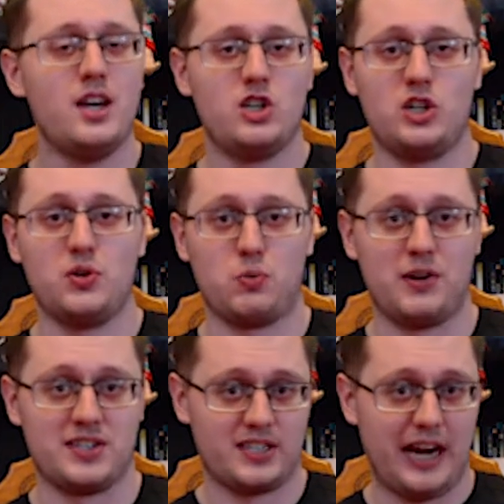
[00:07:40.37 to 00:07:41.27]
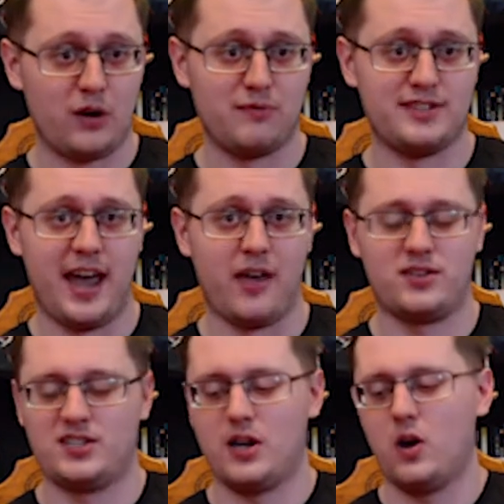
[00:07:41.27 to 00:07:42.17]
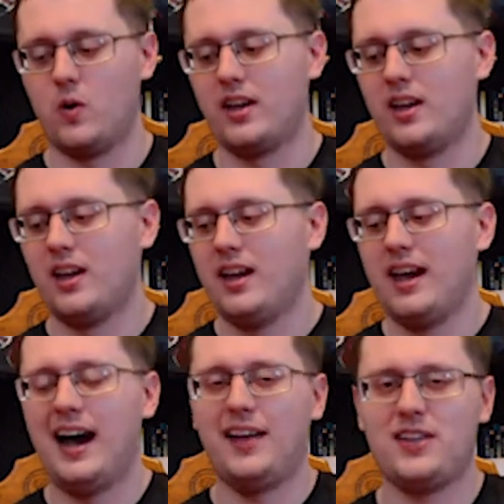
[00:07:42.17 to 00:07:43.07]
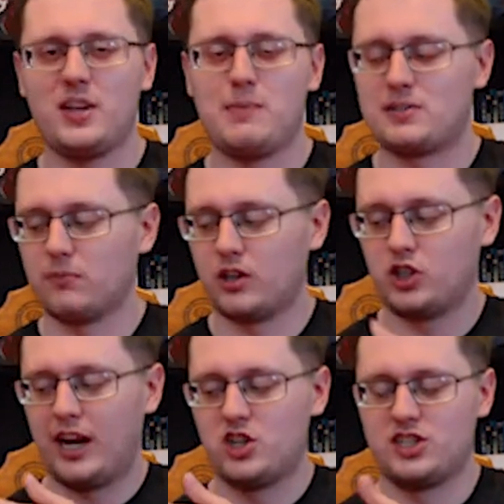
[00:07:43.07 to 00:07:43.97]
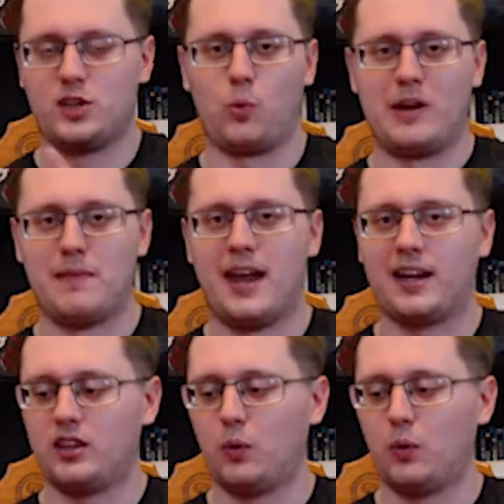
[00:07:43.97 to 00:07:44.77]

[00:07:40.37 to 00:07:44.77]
She was the one scared of death. So I thought they made some good changes in the remake.